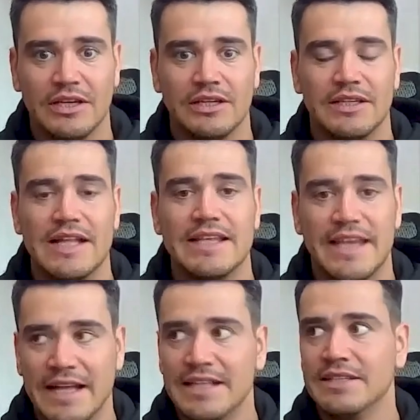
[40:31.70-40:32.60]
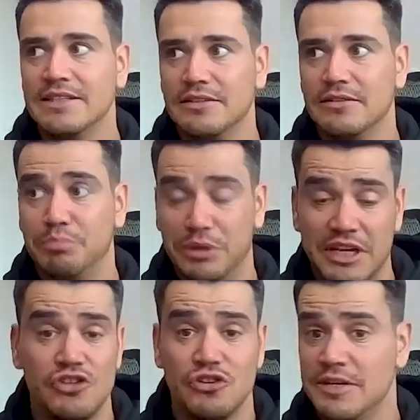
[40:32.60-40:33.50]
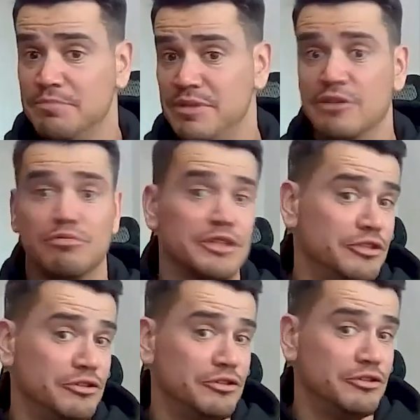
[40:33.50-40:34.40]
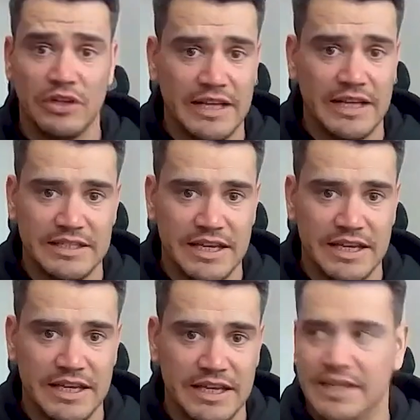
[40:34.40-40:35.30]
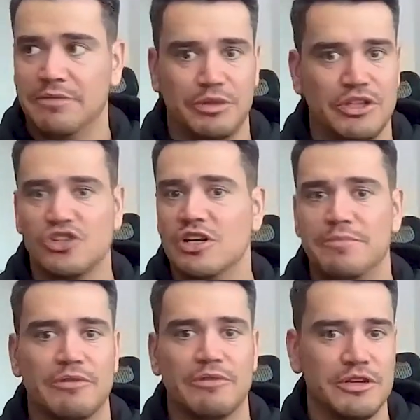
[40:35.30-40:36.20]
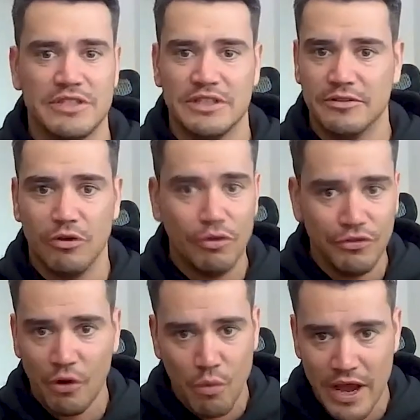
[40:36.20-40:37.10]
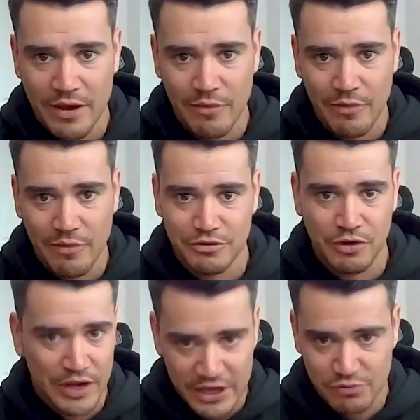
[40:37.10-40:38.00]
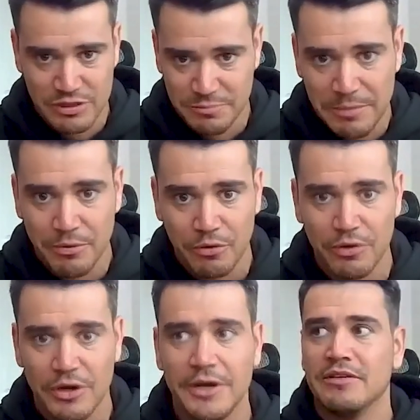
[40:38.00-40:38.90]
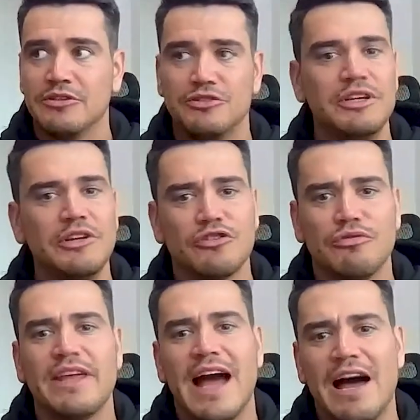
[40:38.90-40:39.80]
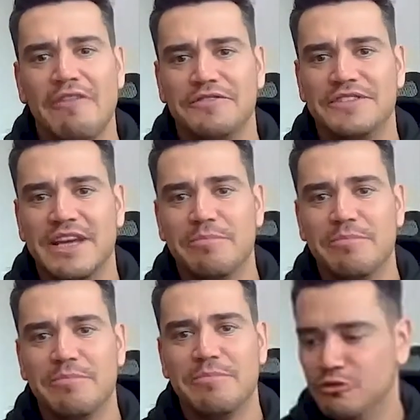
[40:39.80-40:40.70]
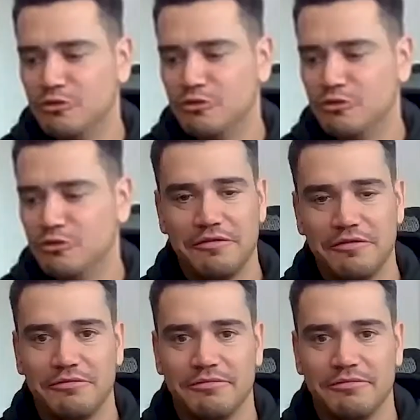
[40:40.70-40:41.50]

that can potentially be reused on LinkedIn, that can potentially be reused in other way when you engage with people, because you didn't really have the ability to edit stuff